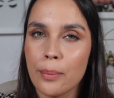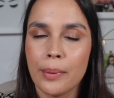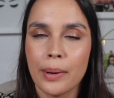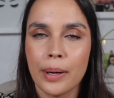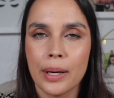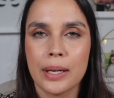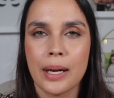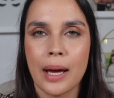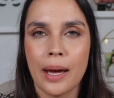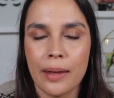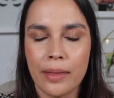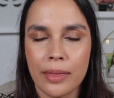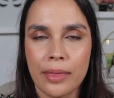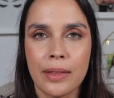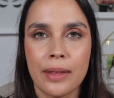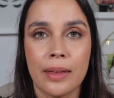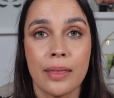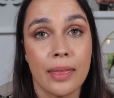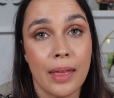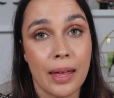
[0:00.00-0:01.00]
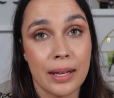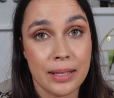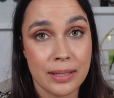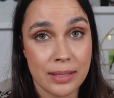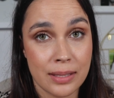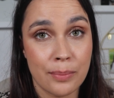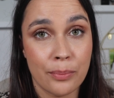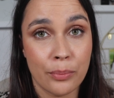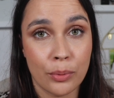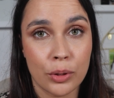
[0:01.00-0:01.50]
but I think that
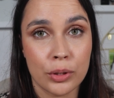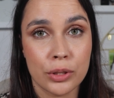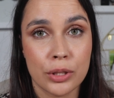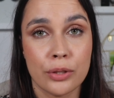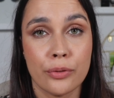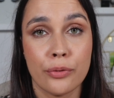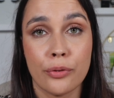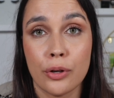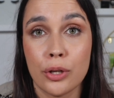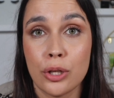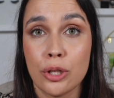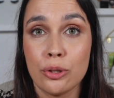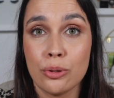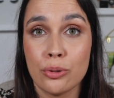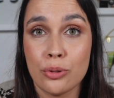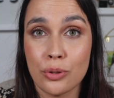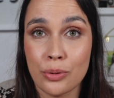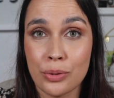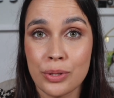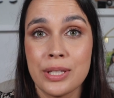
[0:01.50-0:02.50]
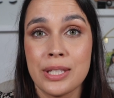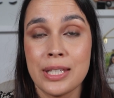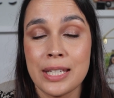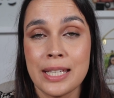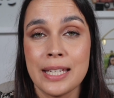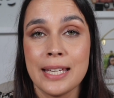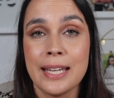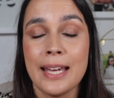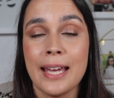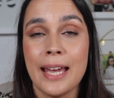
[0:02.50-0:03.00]
it's important for you to
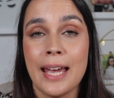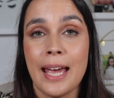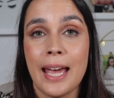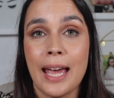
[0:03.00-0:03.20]
see